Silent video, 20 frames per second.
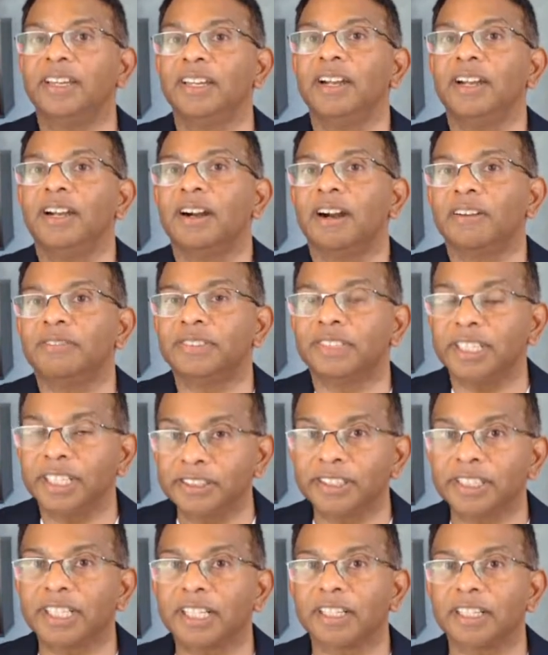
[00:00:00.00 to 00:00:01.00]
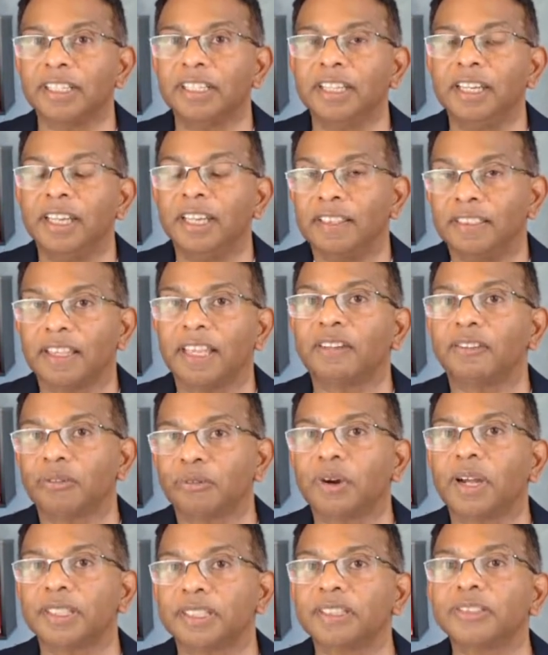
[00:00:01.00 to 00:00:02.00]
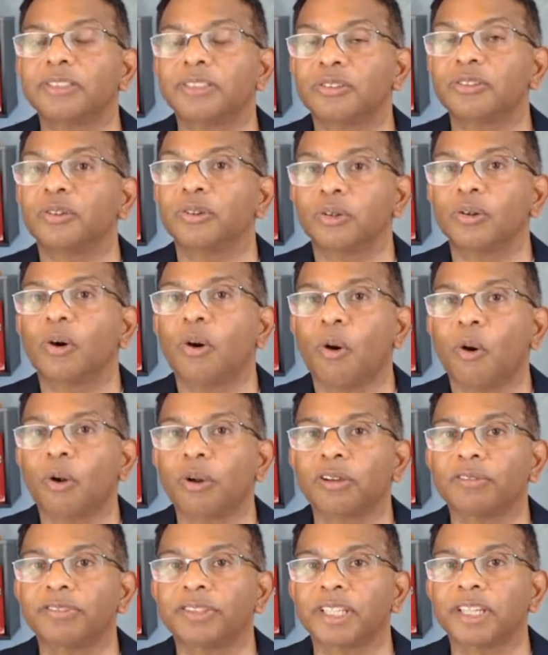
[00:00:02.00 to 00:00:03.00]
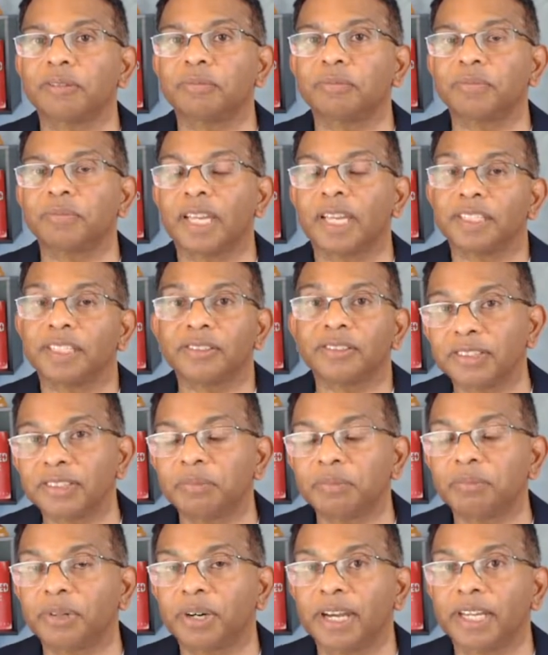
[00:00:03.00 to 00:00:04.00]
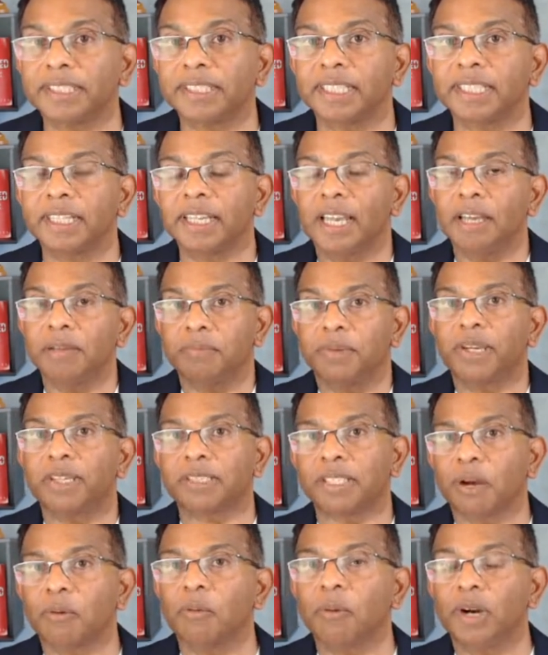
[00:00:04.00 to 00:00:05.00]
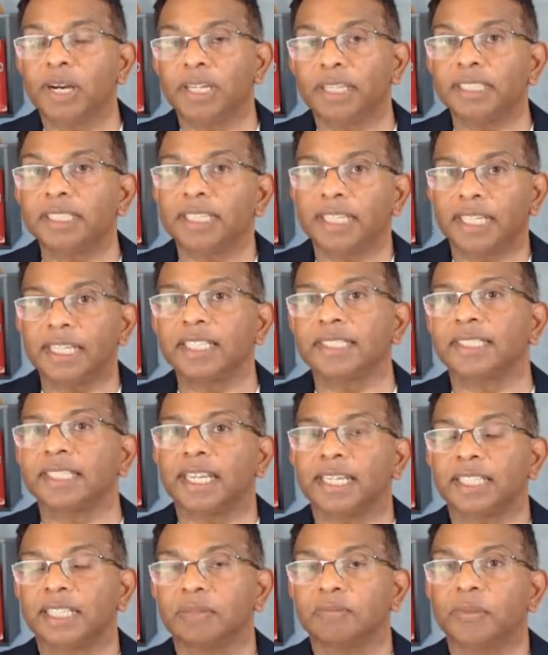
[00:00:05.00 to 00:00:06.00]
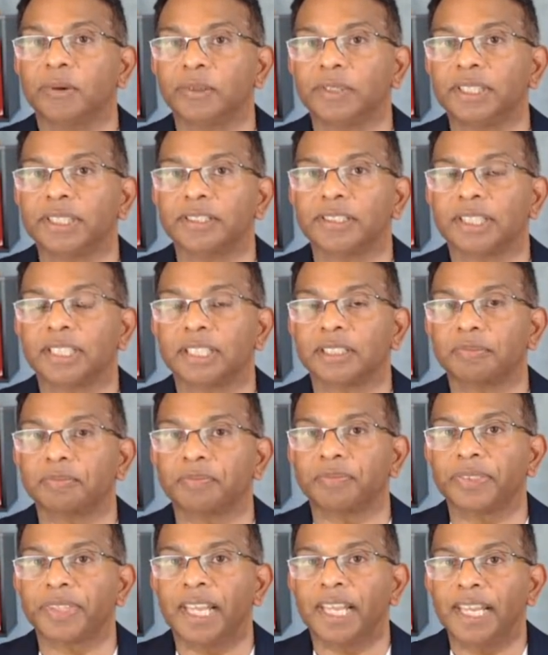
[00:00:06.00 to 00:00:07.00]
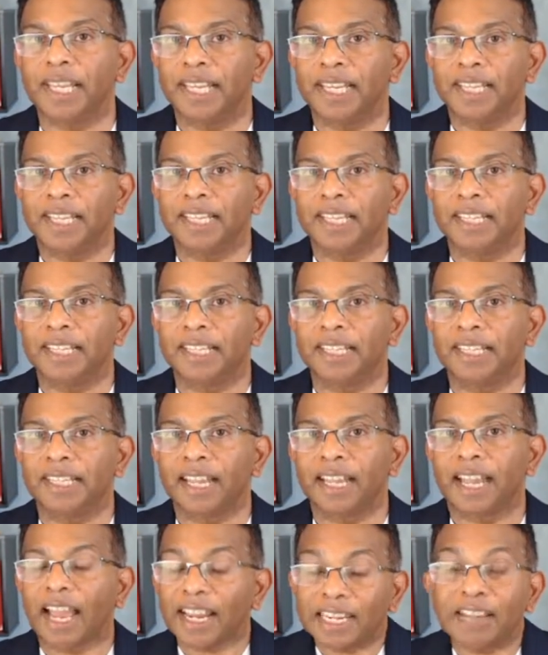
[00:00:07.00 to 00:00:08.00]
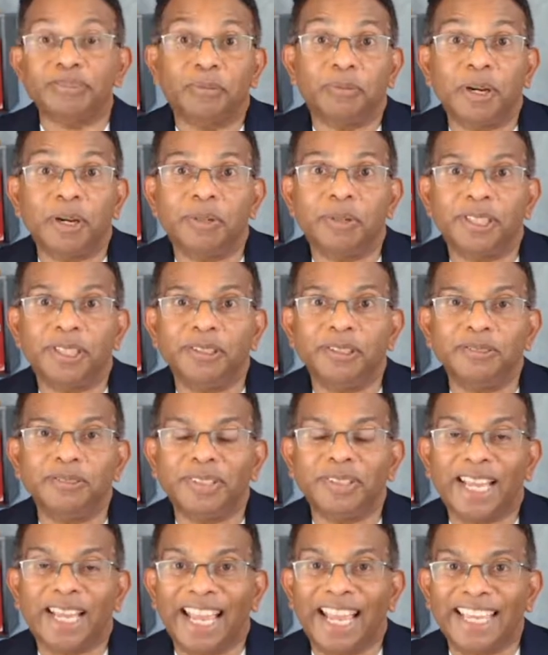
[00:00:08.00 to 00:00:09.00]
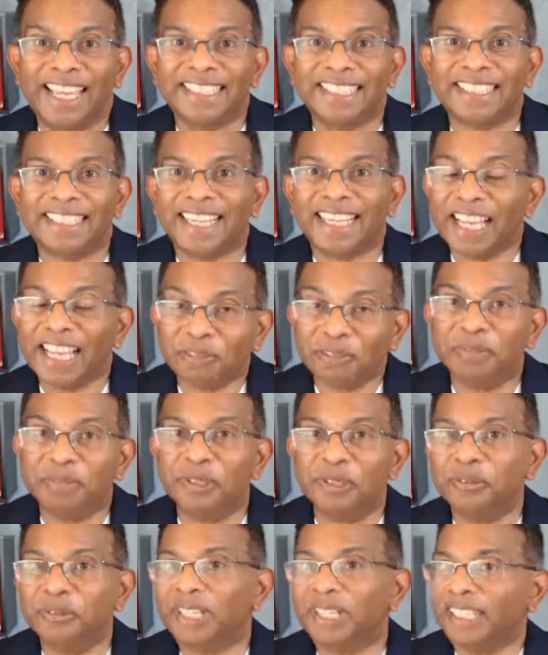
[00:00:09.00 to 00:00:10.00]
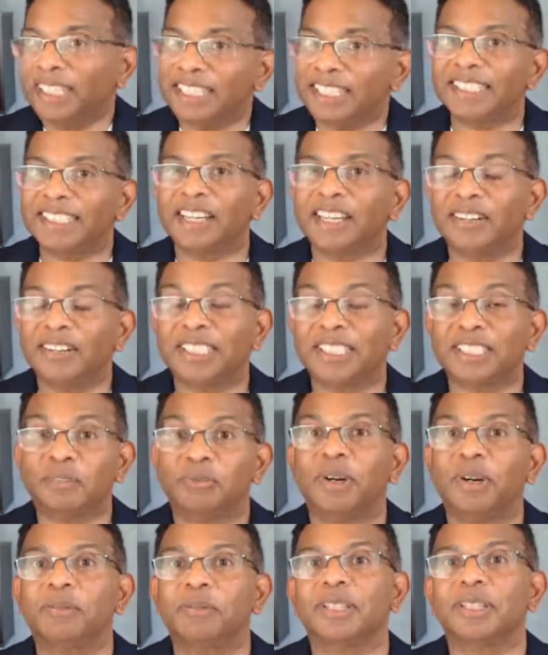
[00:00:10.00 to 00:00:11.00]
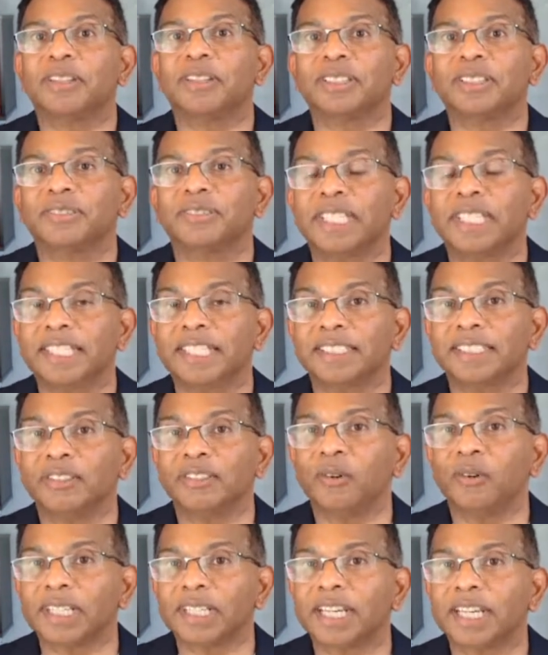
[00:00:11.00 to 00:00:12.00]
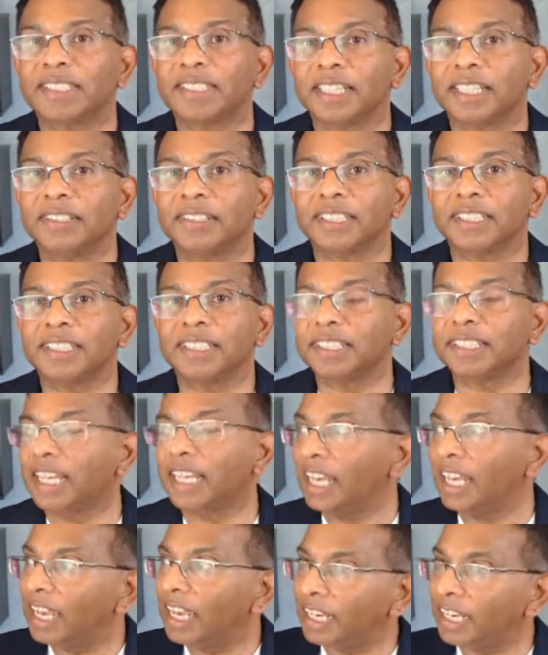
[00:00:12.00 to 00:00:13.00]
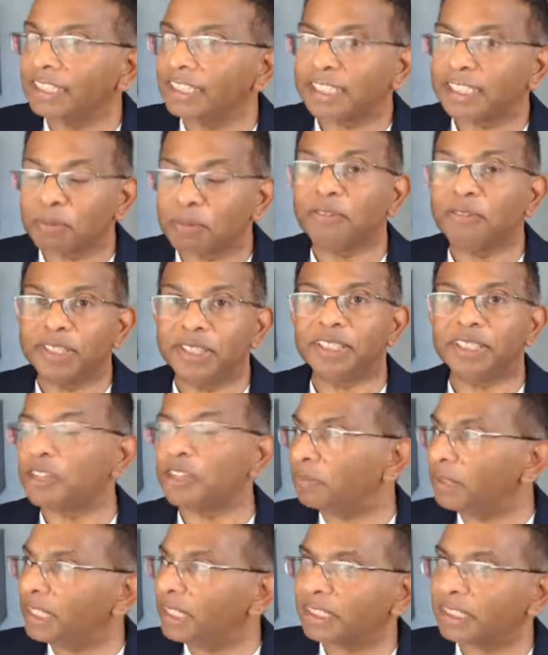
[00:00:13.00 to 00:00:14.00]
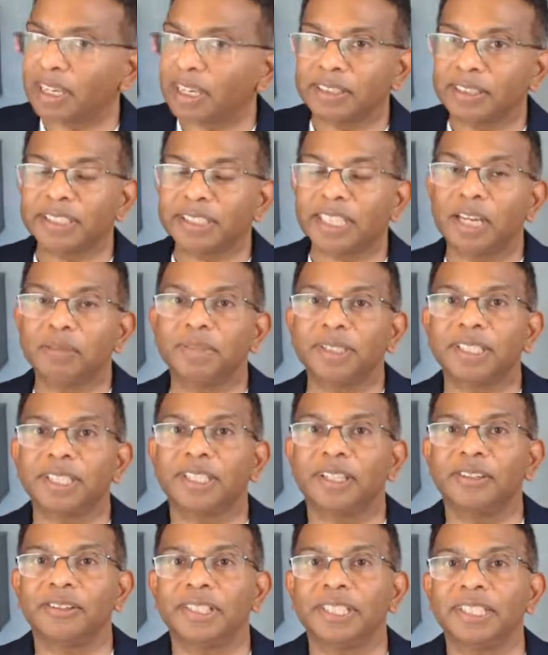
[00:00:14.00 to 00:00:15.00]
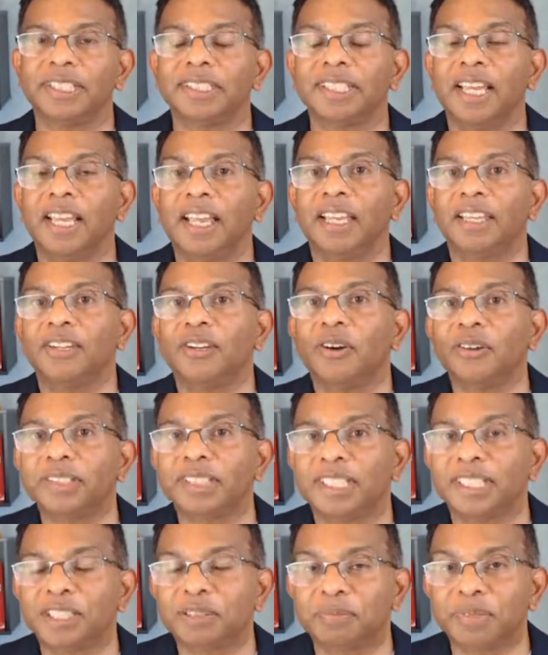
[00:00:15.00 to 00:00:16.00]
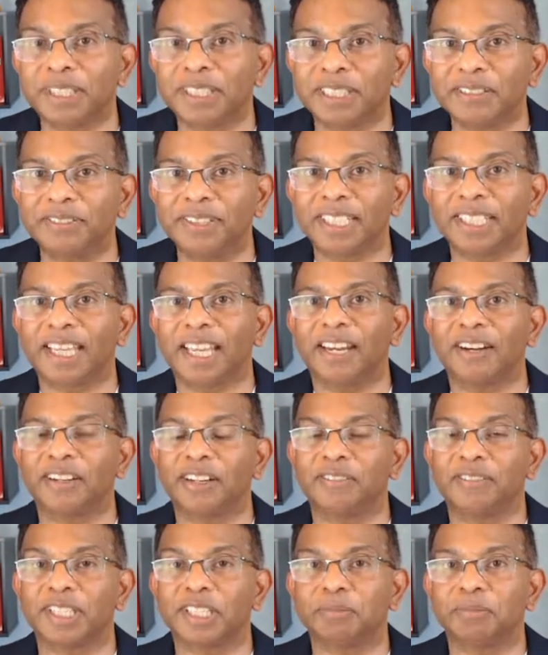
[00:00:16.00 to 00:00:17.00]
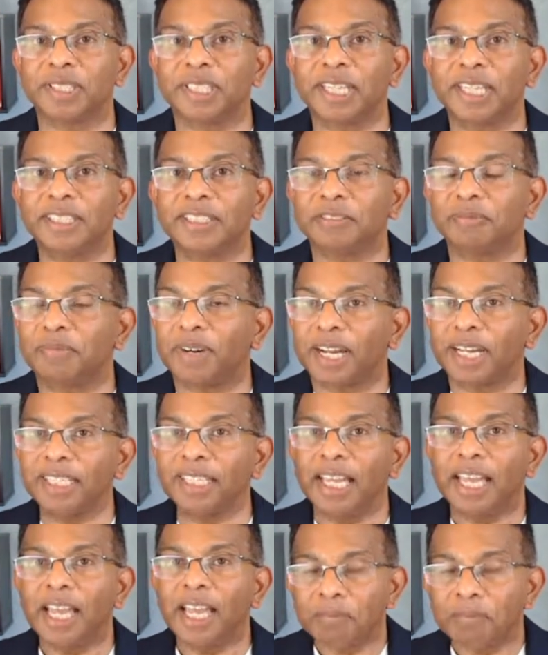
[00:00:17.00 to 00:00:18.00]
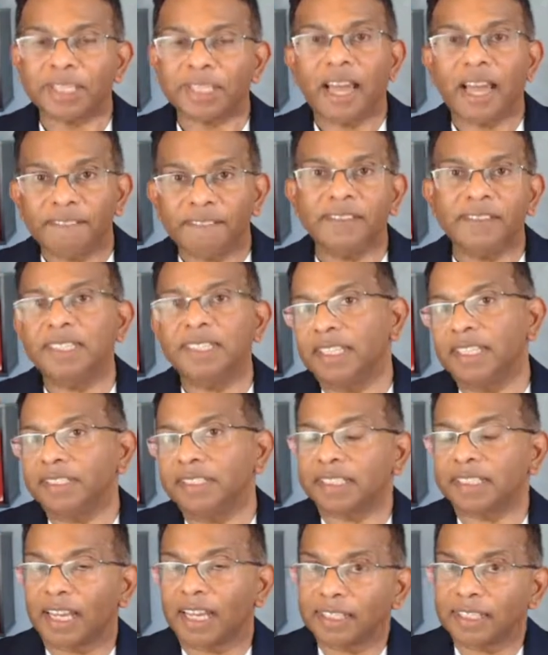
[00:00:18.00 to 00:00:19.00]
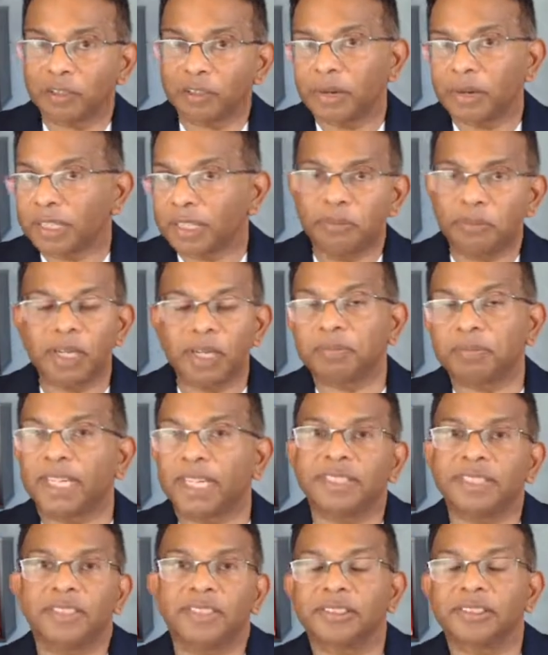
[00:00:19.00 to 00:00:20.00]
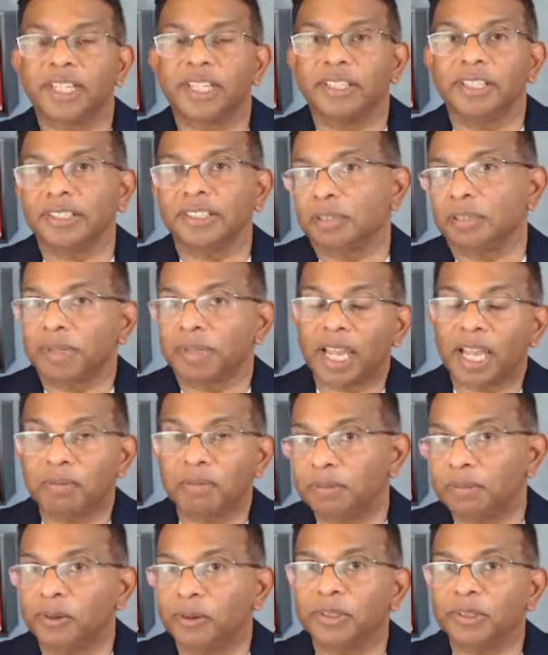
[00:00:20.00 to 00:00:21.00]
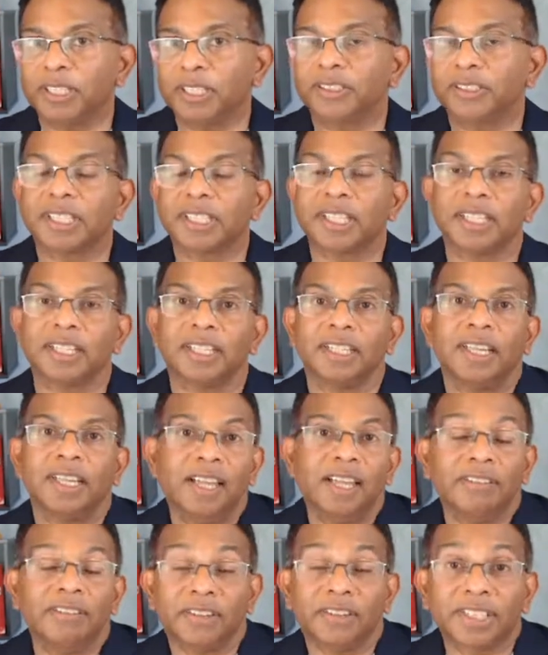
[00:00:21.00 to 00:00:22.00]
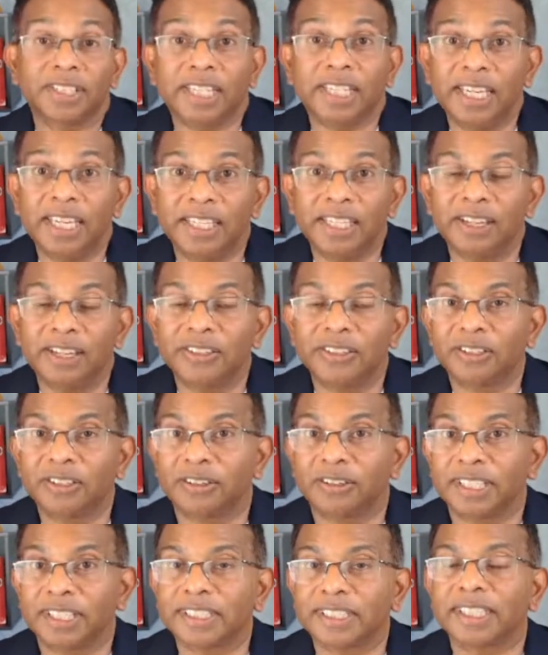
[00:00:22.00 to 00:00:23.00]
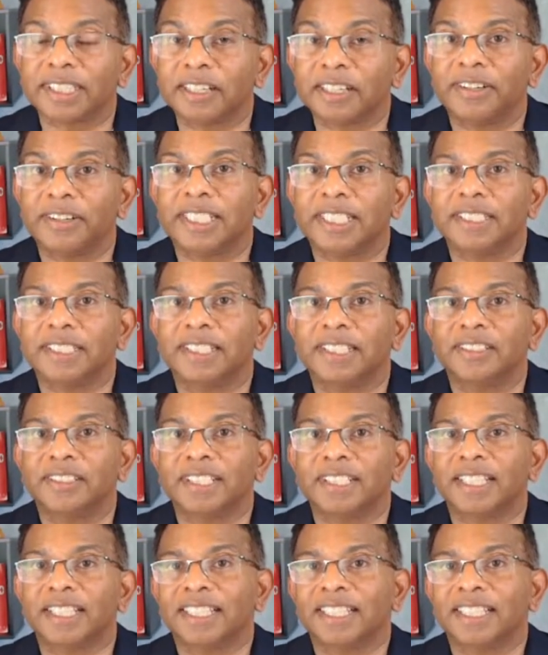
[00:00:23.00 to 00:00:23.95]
of digital that runs through all of them. And it's not surprising, because our world is getting more digital. I'd love to work with you and help you in these areas. I work with lots of leaders and organizations in some of these topics. Cybersecurity is not a specific area of expertise of mine, but other things like the way the workplace is changing, becoming more digital. I've got a keynote called Accelerating Digital,